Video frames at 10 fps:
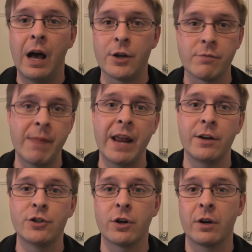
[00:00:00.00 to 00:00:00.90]
your
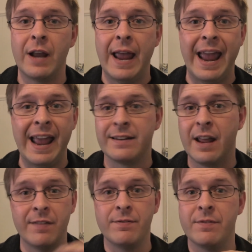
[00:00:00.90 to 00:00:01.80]
manager,
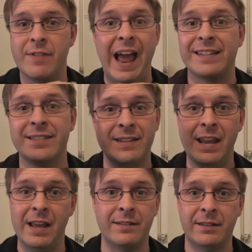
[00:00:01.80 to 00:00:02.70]
and that's
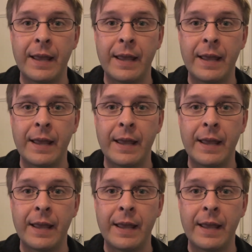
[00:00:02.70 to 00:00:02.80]
it.